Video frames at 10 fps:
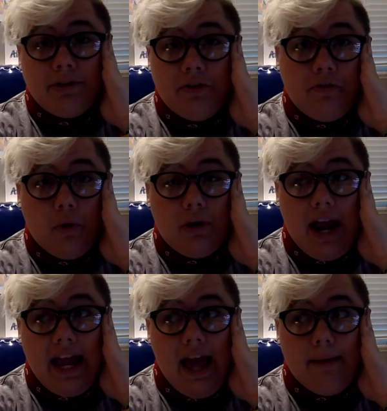to 4
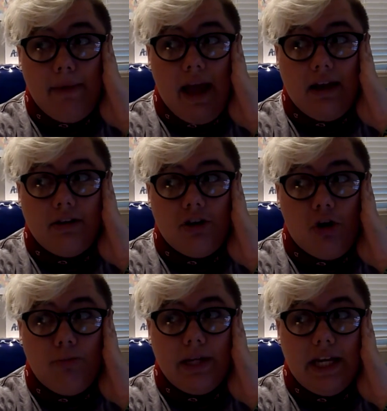a.m. and
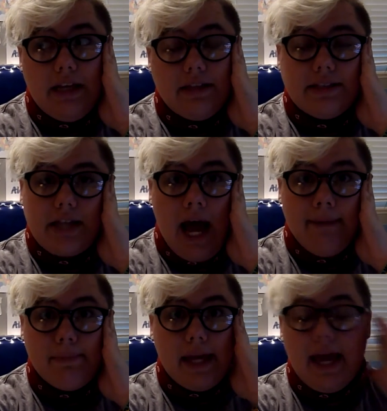nobody can
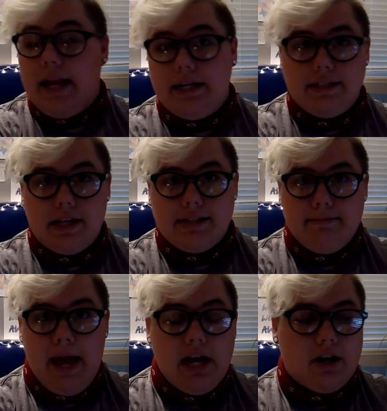stop me and it doesn't
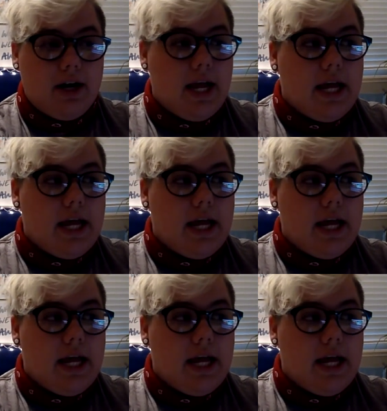matter